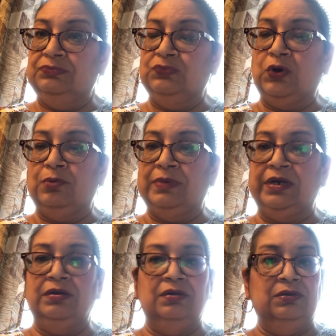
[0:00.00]

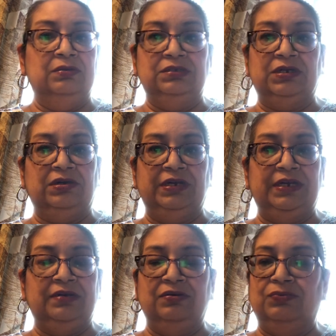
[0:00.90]
Walmart or
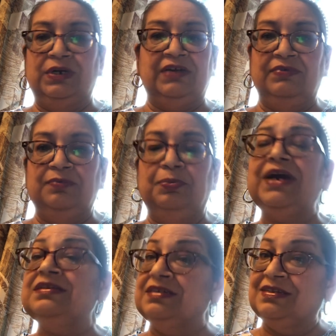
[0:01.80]
Target or whatever
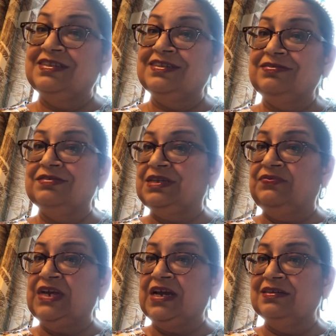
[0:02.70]
prices or
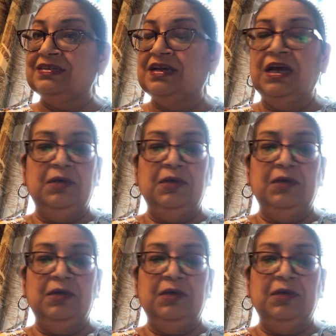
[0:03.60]
CVS